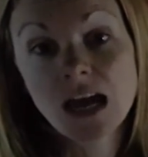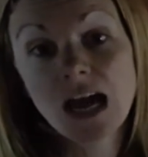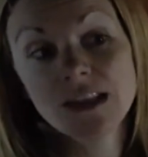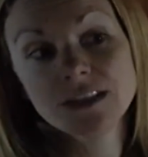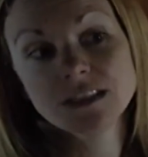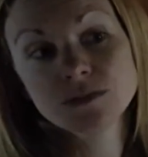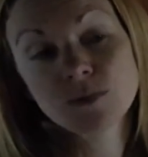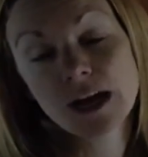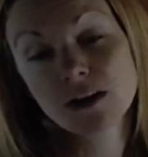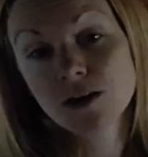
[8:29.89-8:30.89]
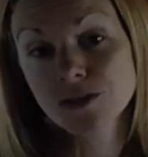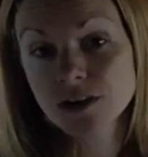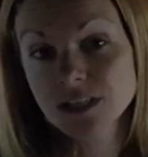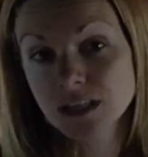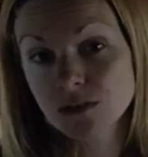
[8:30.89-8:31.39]
And this is why our
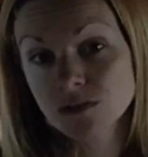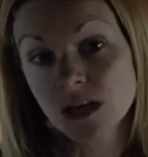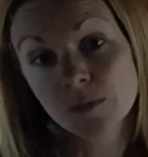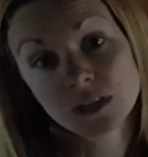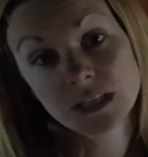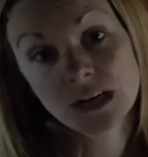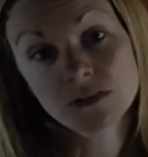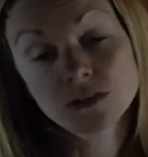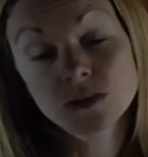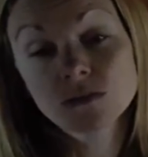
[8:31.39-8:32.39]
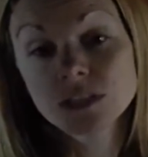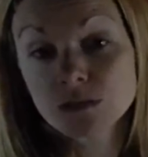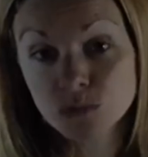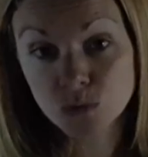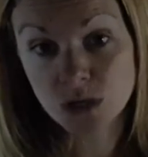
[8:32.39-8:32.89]
30-year-old Amontillado is called Del
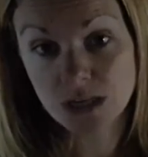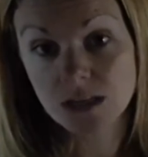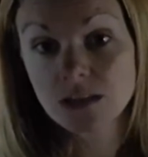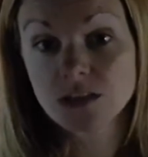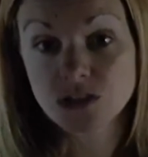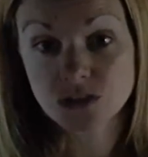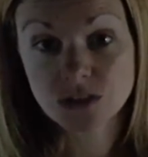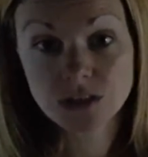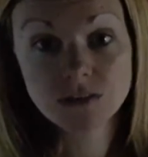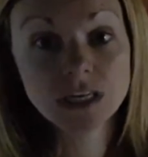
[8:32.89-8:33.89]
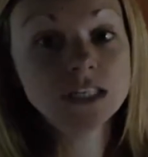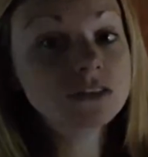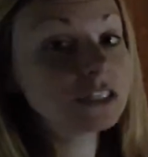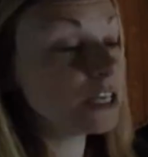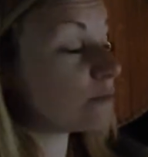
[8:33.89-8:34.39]
Duque, the Duke. Okay, so
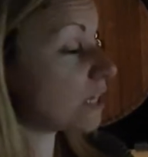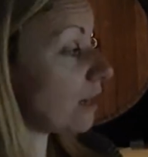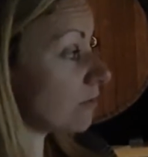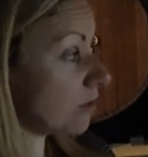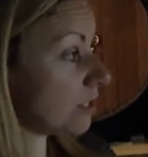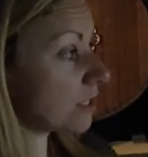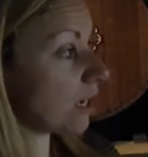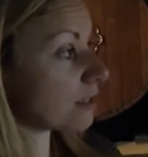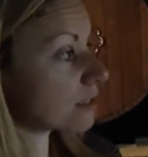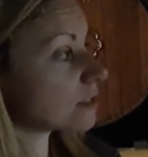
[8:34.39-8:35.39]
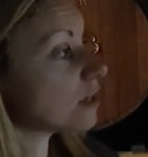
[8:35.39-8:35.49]
it's named after these casks.